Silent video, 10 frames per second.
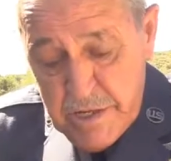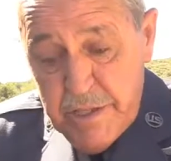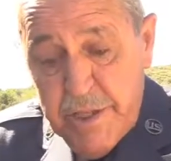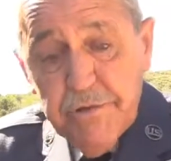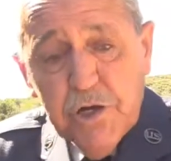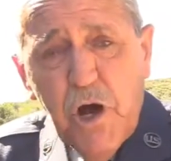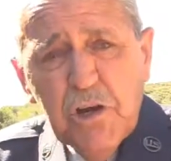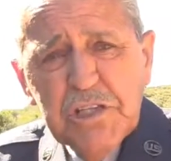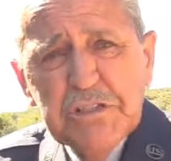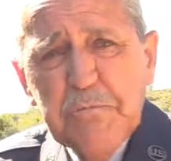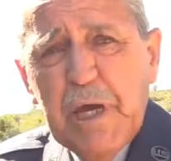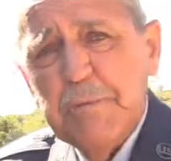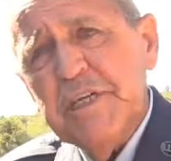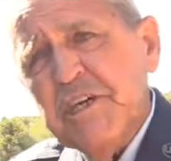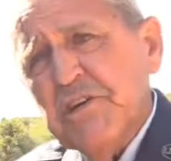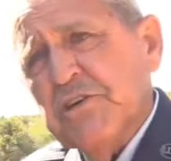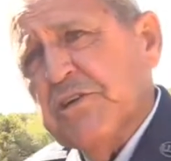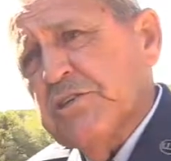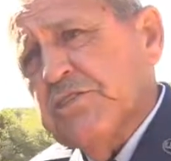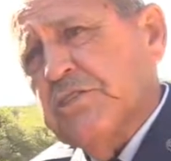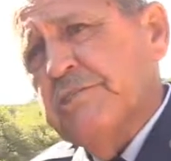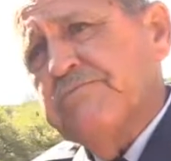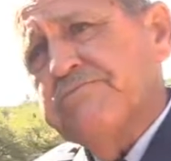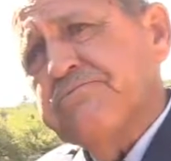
they were calling us baby killers and